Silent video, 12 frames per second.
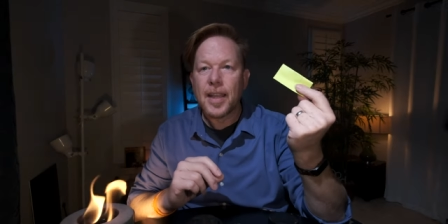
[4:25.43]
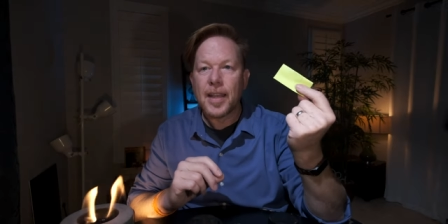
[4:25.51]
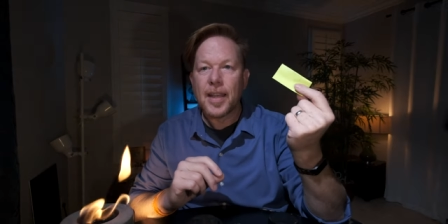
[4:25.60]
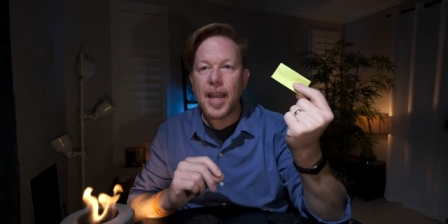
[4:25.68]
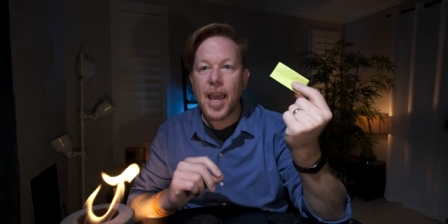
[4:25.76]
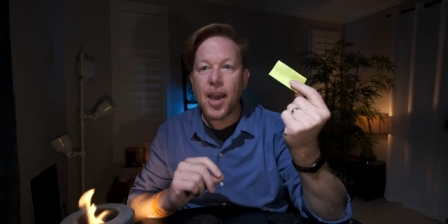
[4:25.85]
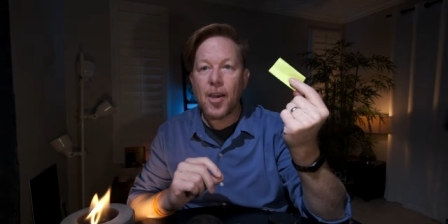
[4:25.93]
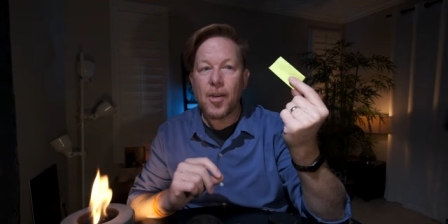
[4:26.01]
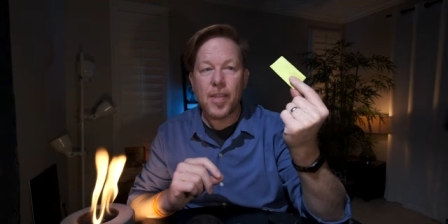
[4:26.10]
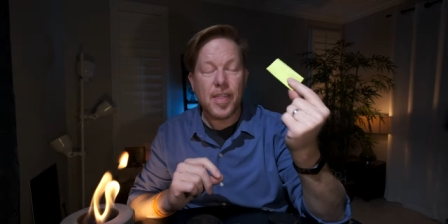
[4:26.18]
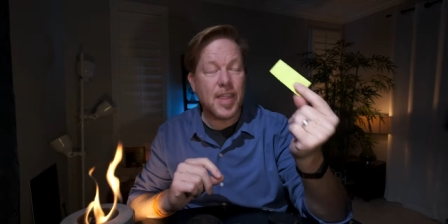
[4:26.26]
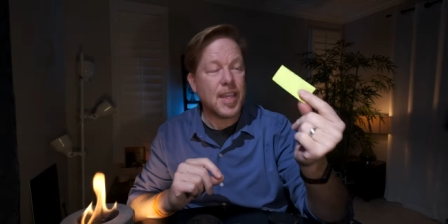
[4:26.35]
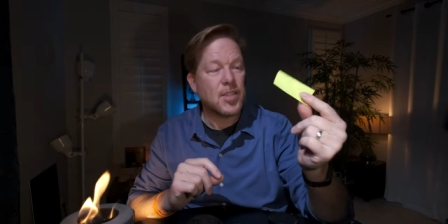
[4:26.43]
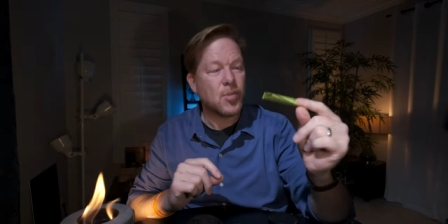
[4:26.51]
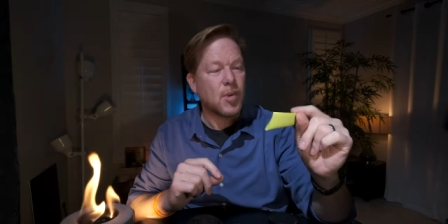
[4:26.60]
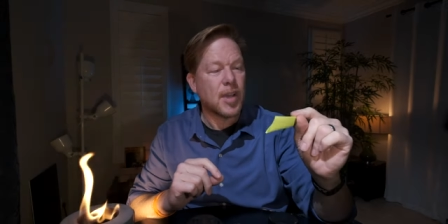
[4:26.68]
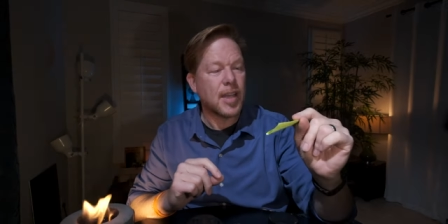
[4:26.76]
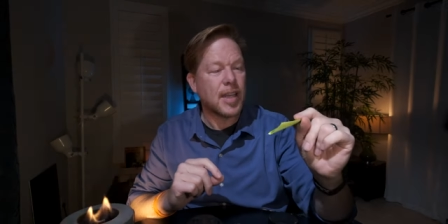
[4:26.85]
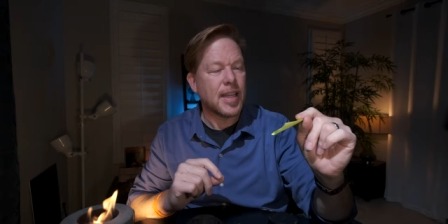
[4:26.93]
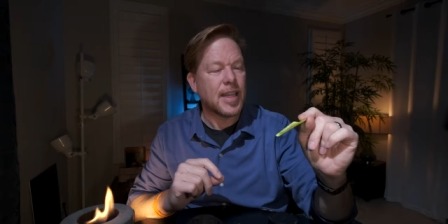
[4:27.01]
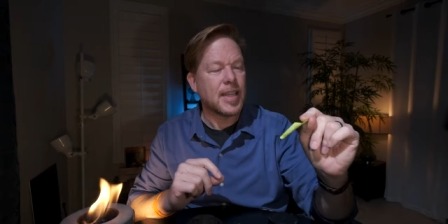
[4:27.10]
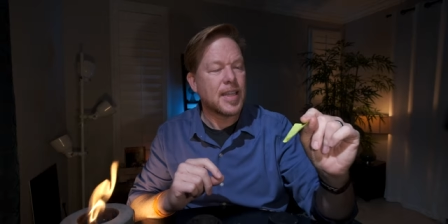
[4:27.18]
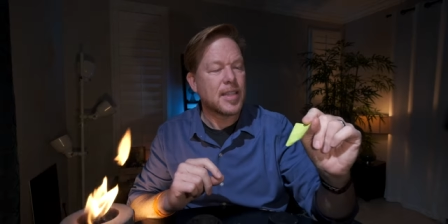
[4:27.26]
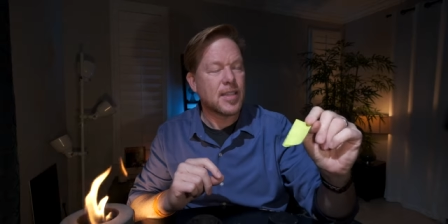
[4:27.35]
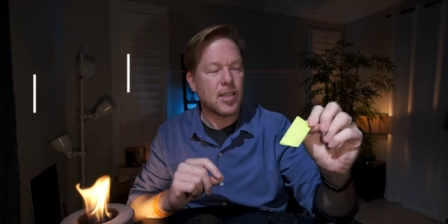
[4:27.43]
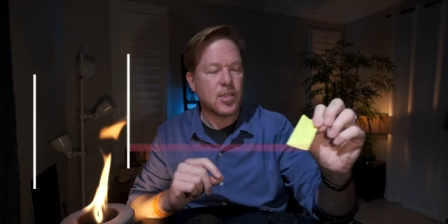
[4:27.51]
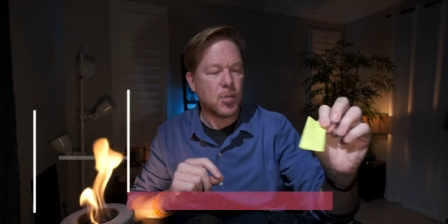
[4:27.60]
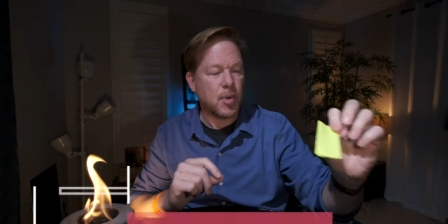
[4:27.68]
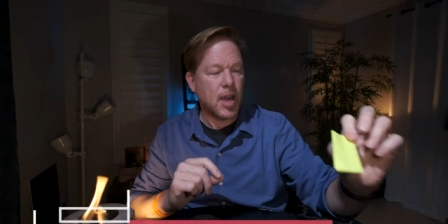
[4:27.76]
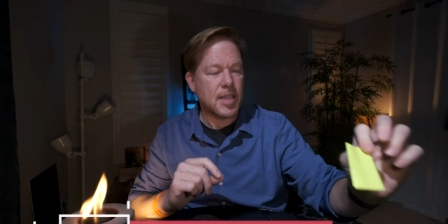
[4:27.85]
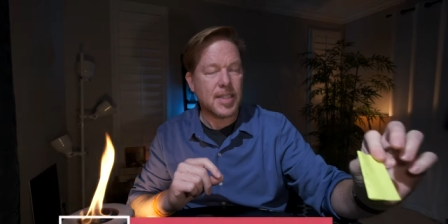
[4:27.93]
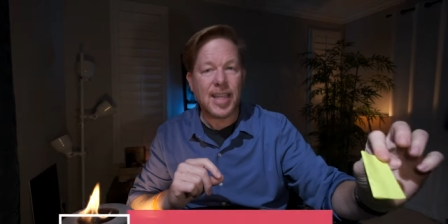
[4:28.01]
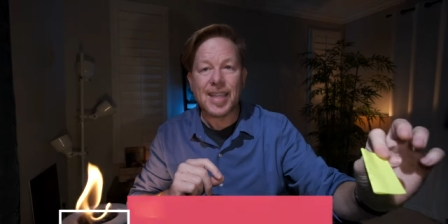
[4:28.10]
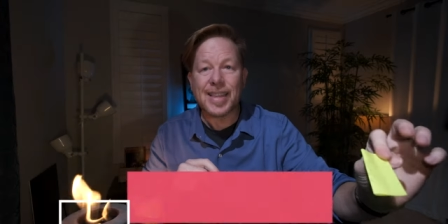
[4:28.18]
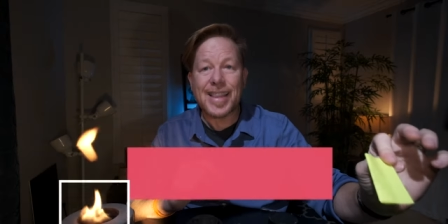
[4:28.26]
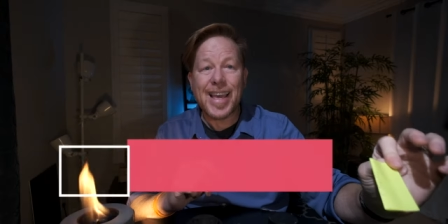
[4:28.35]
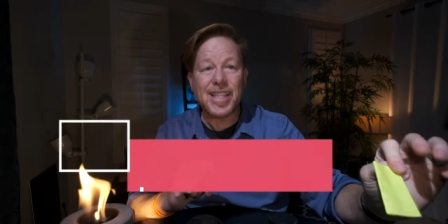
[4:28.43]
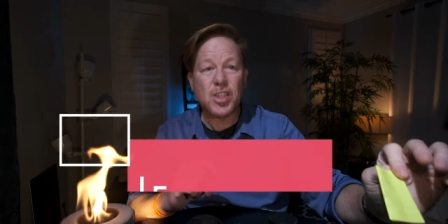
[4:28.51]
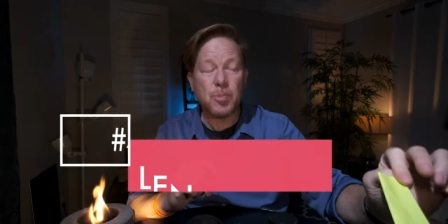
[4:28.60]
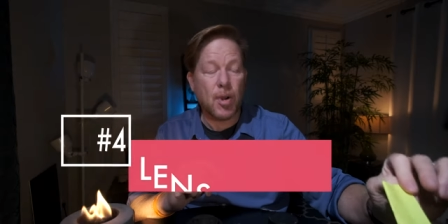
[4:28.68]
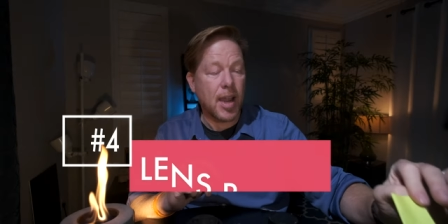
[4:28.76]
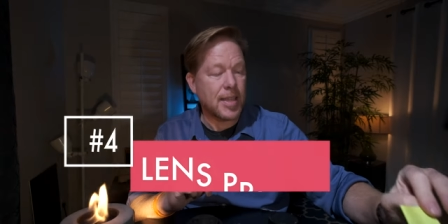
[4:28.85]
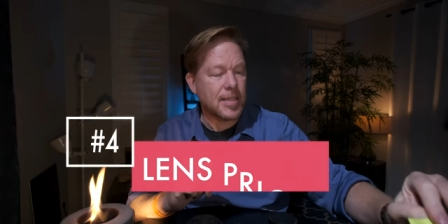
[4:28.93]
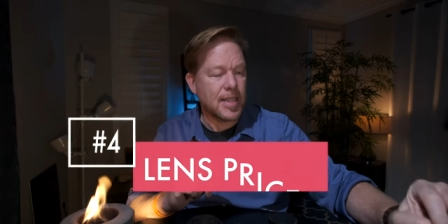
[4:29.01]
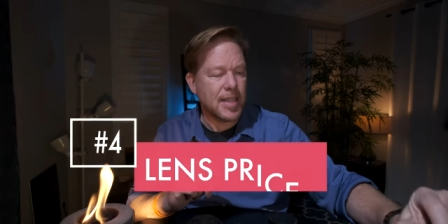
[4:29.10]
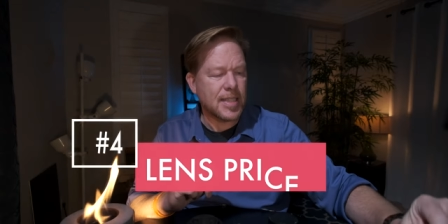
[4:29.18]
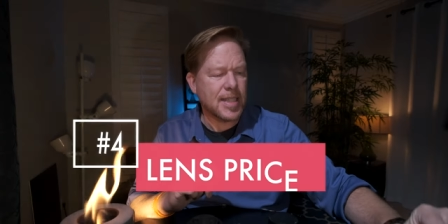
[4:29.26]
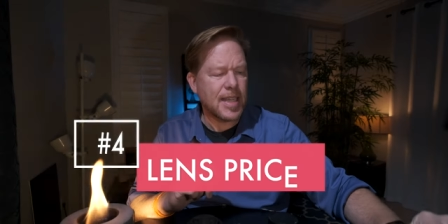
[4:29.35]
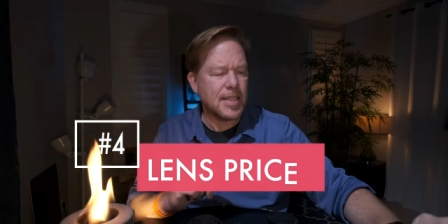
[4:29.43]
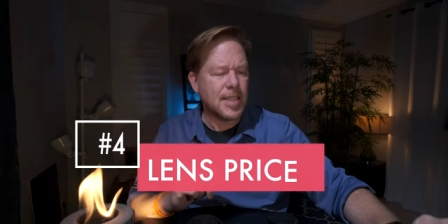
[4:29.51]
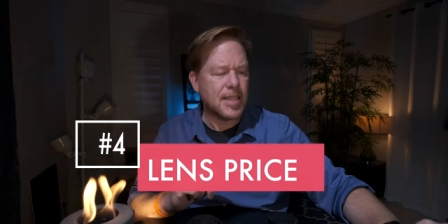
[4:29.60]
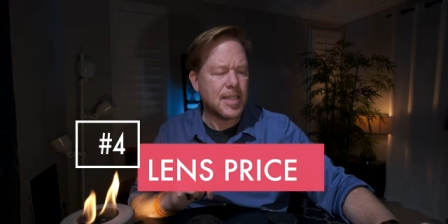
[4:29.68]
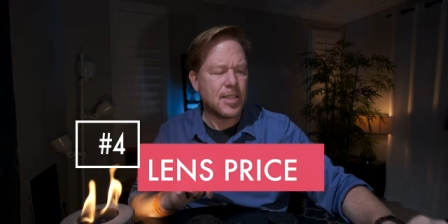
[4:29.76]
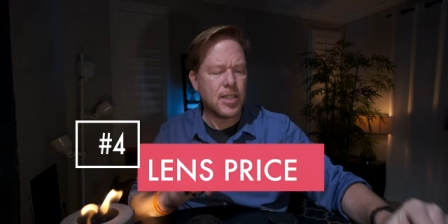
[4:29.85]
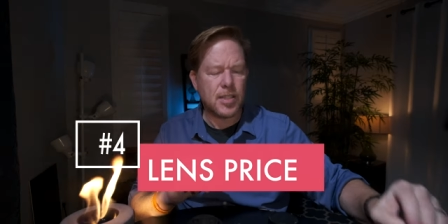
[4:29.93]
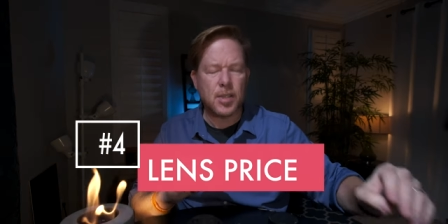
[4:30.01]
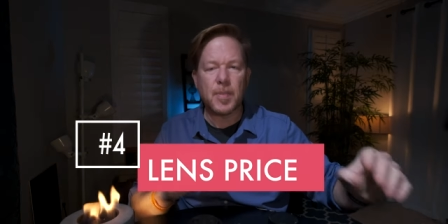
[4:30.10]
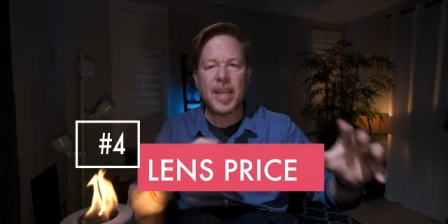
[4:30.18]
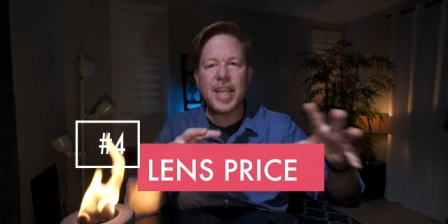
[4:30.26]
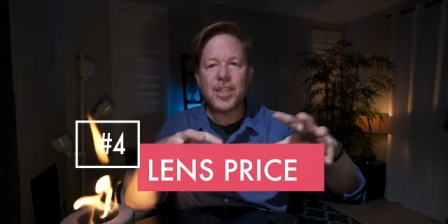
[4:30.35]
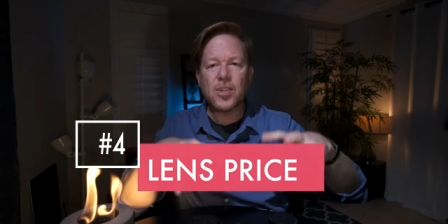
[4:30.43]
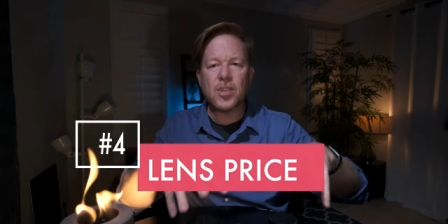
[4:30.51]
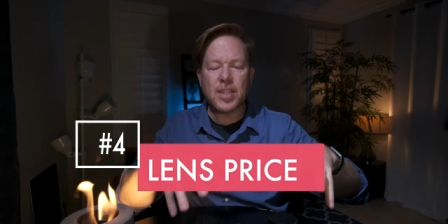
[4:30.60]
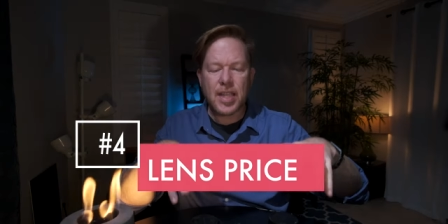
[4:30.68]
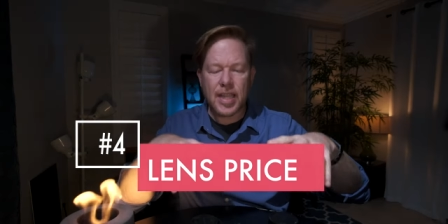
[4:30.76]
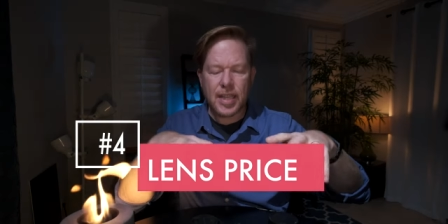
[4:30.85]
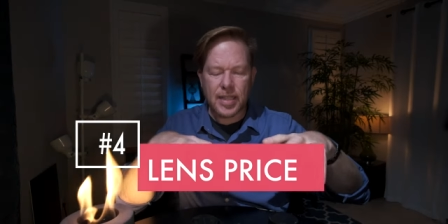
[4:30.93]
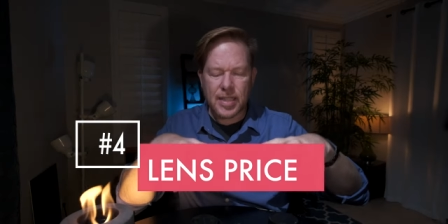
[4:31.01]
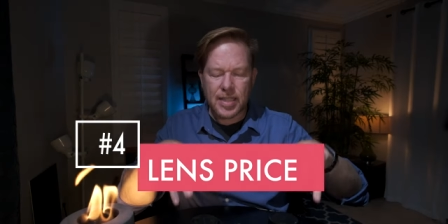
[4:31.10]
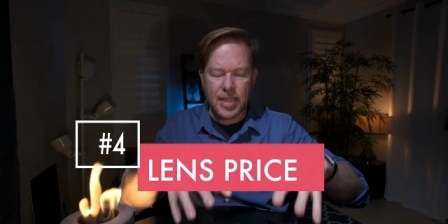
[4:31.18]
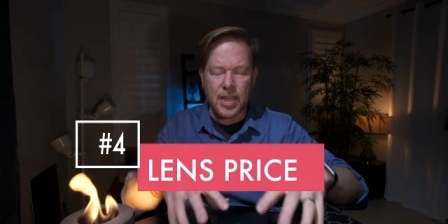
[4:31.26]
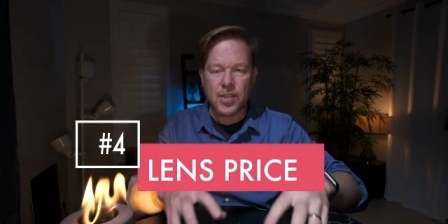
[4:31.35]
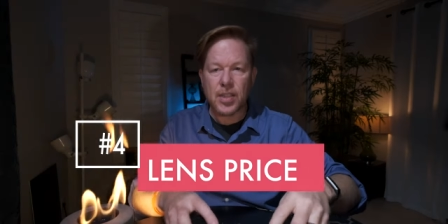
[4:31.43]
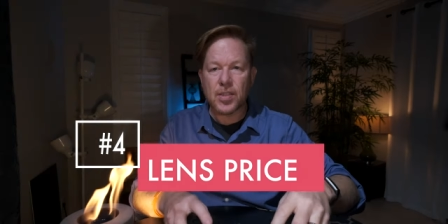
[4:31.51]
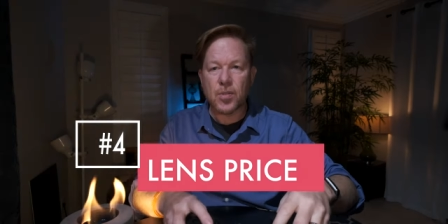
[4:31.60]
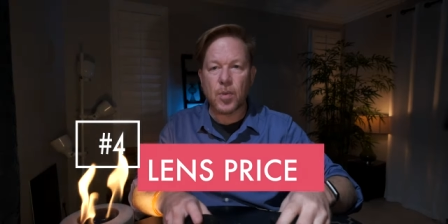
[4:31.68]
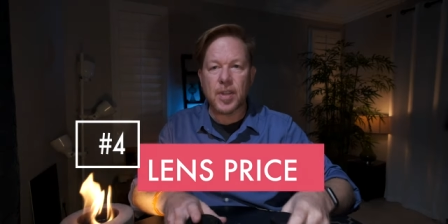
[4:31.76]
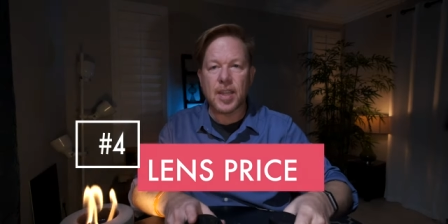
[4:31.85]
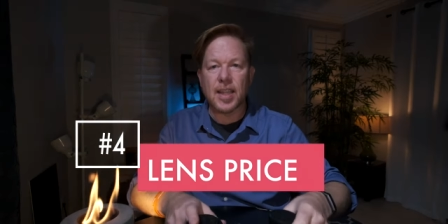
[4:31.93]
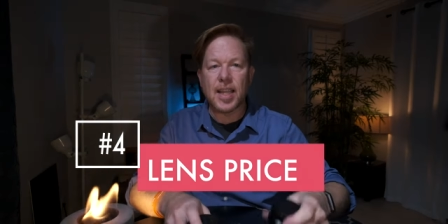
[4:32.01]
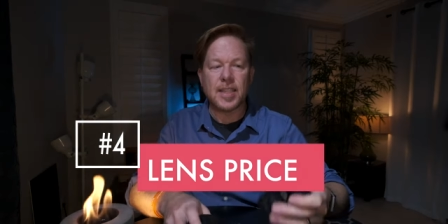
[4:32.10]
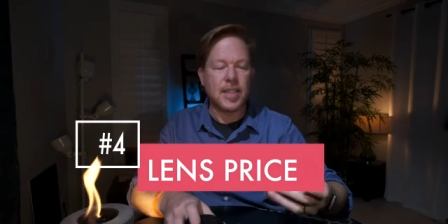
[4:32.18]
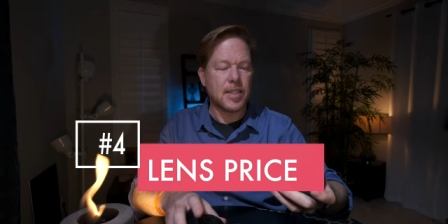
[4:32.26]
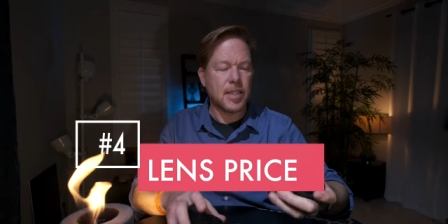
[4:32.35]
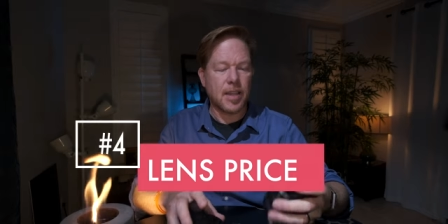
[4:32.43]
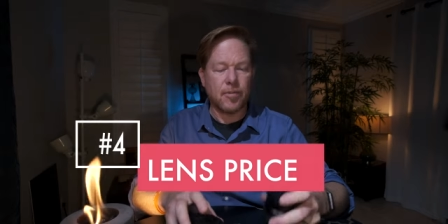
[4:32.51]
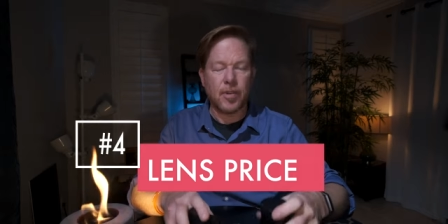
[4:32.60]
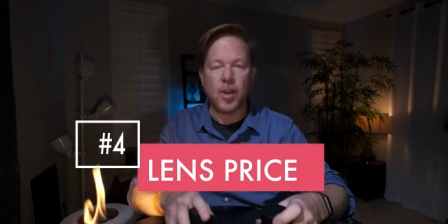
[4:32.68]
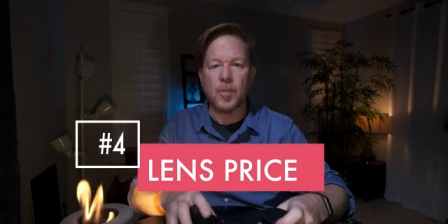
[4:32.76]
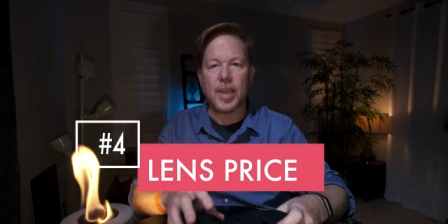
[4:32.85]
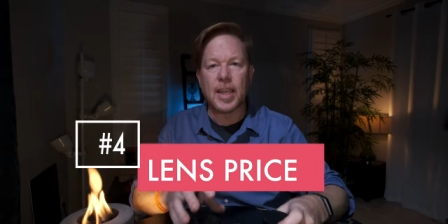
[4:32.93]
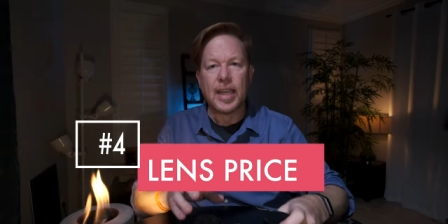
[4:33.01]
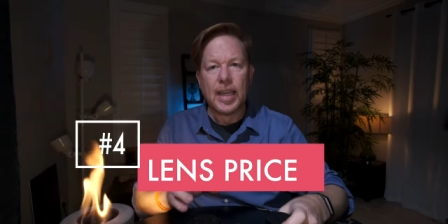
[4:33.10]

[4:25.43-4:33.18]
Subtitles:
Now, this one is surprising. Lens price, and this gets us into some interesting discussions with the lenses in front of me.